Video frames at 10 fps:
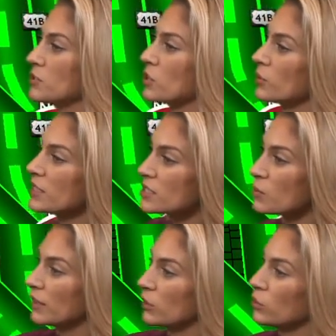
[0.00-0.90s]
So this is
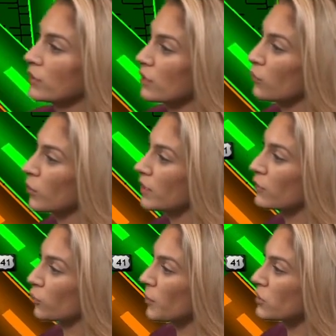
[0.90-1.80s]
what they're looking for. The
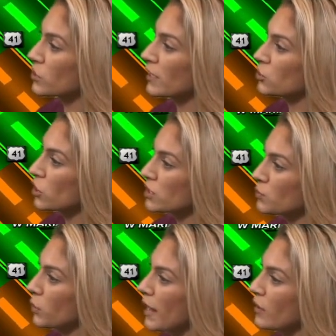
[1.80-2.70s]
information they
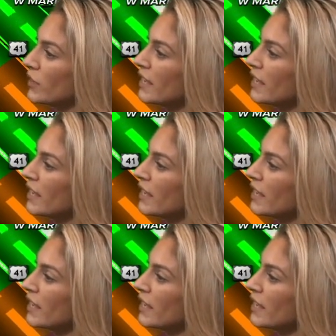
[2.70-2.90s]
just put out